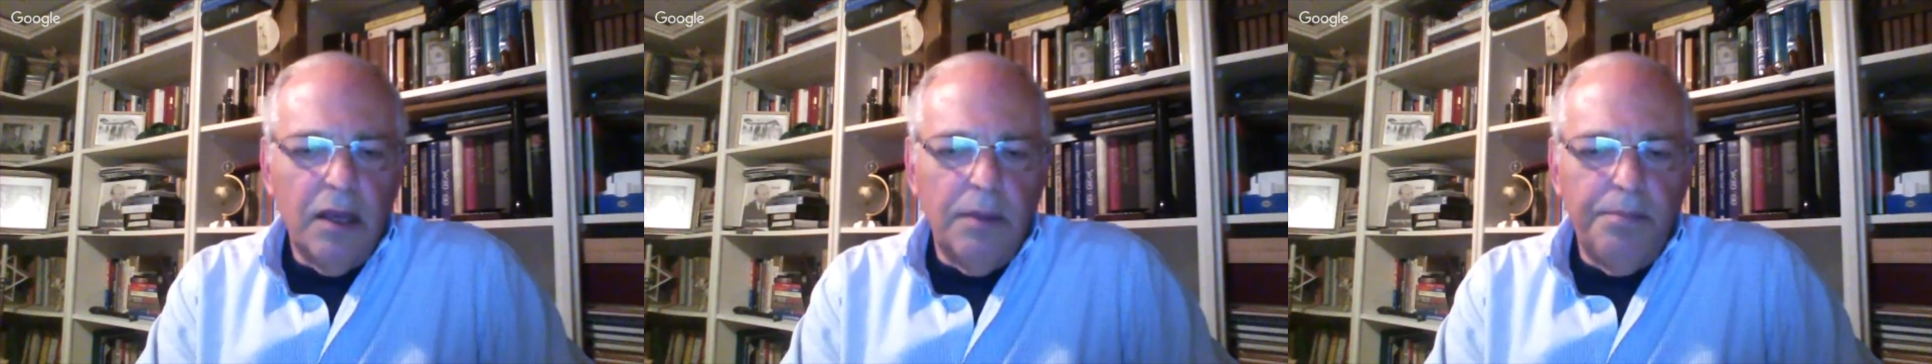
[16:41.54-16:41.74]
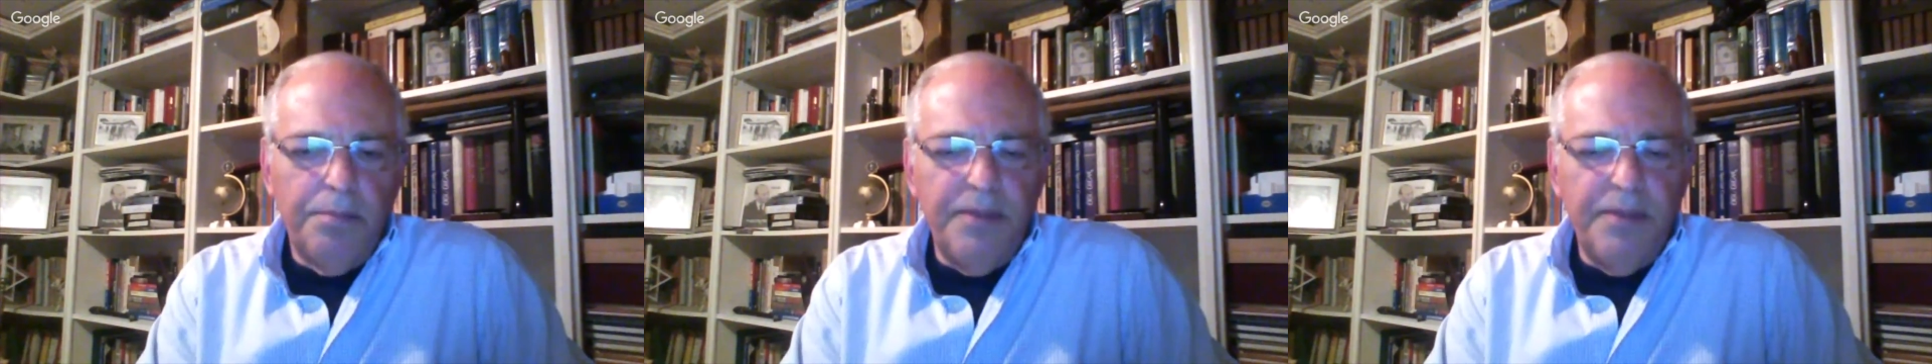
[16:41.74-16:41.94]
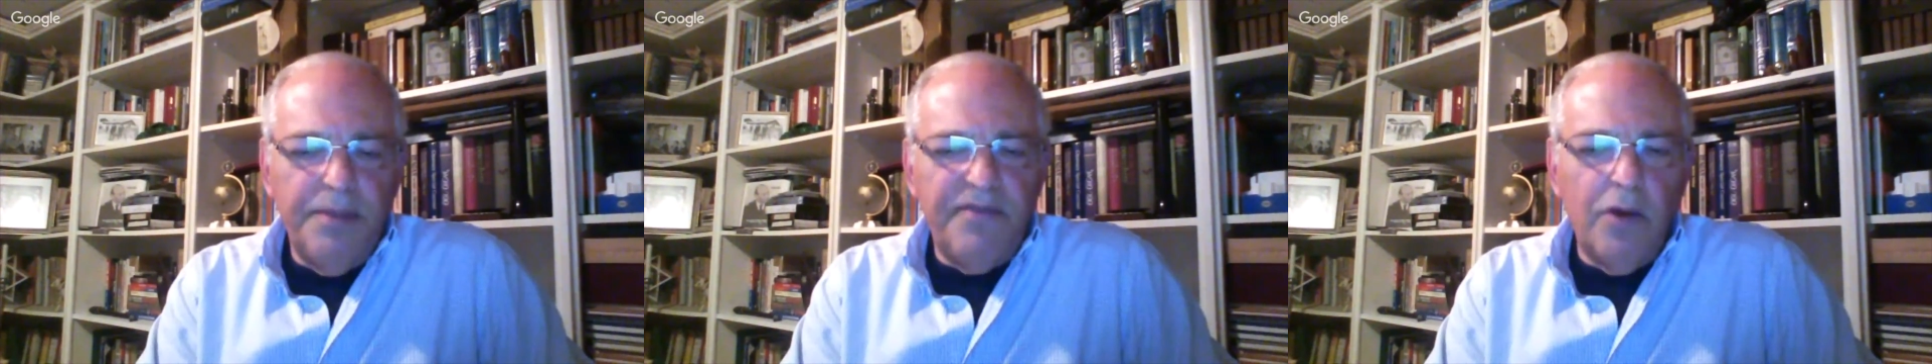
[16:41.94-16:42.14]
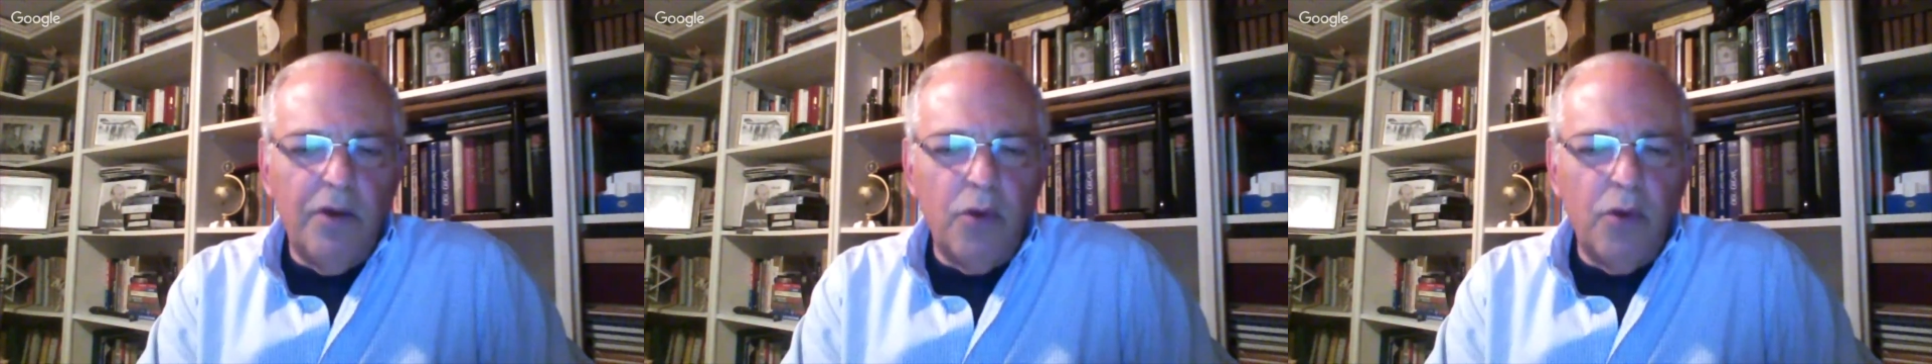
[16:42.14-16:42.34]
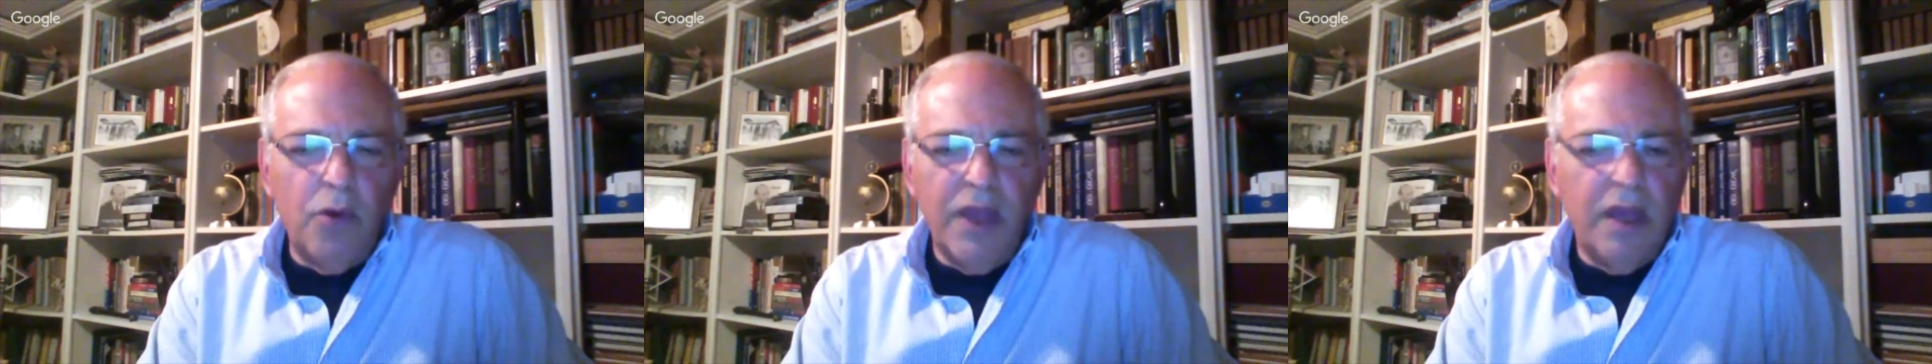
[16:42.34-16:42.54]
before we
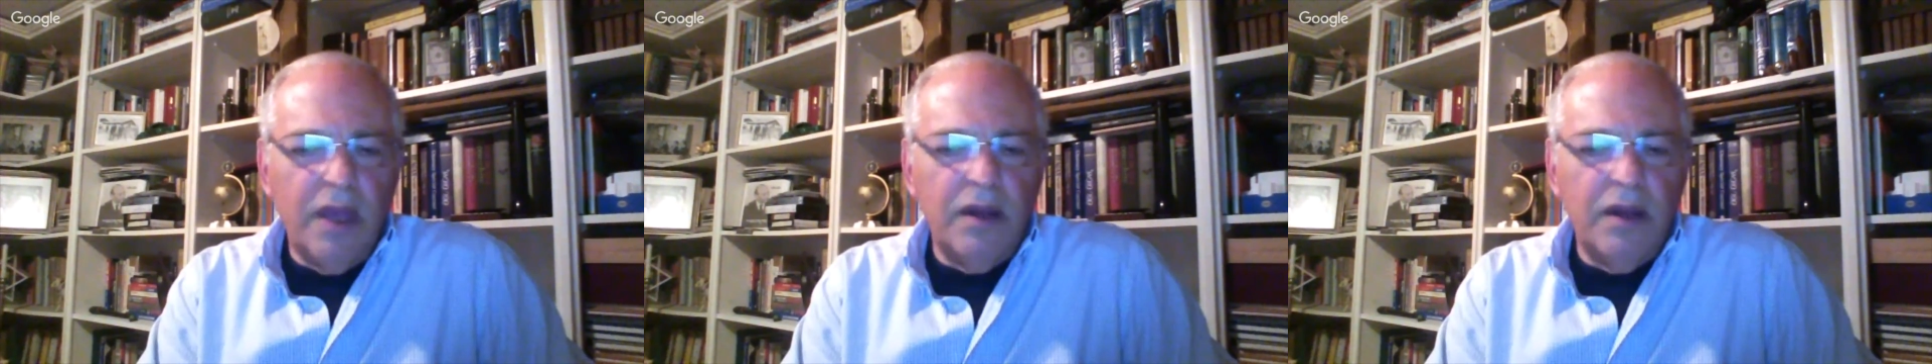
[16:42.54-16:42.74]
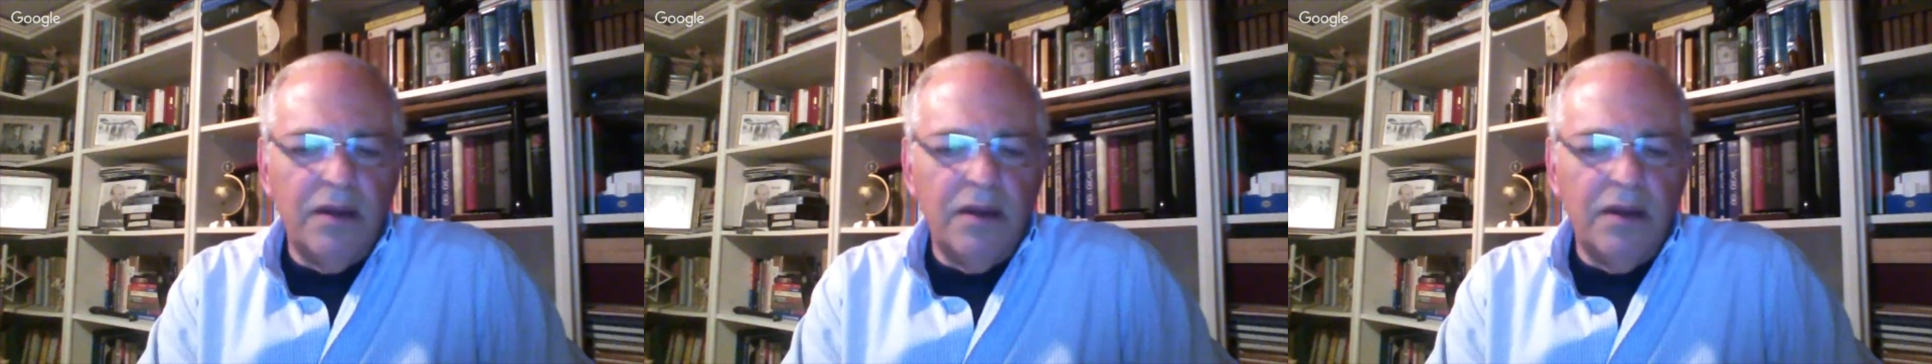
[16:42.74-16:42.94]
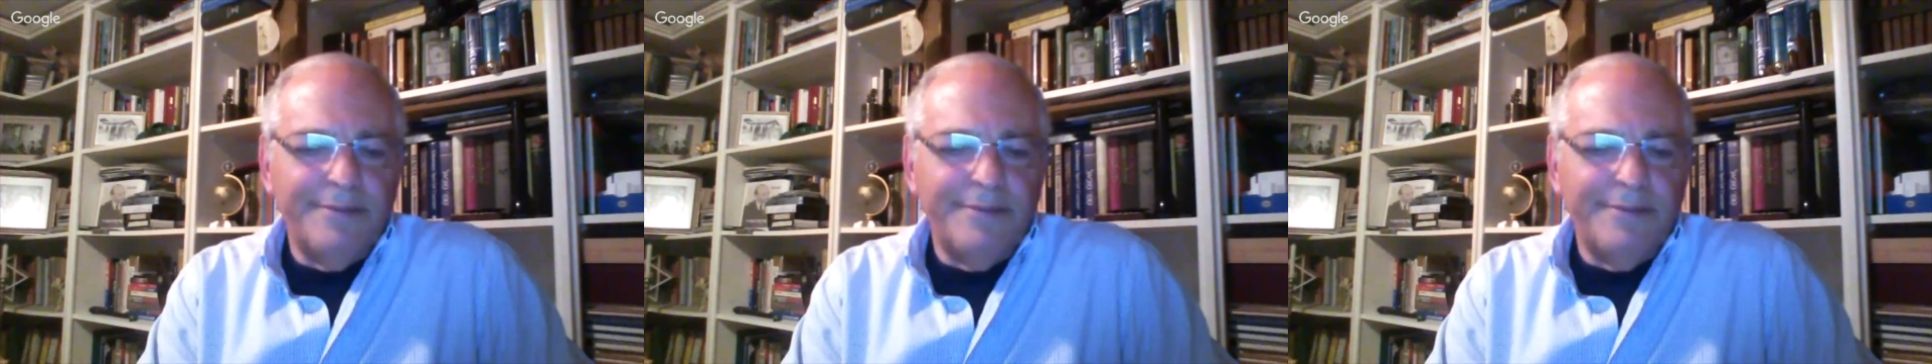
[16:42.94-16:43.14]
can